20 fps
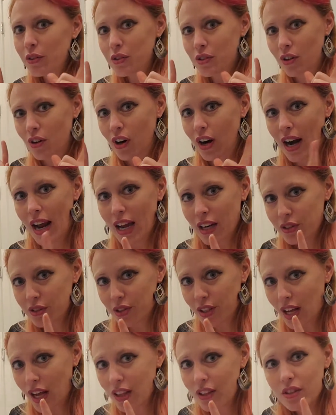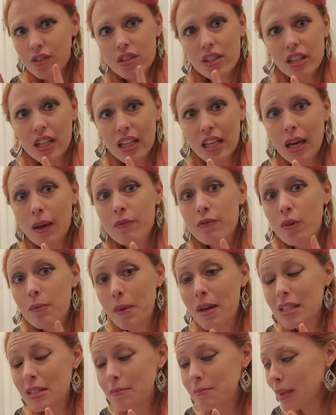So our extra colors are going to come from
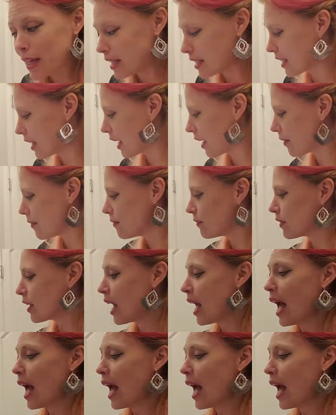us mixing.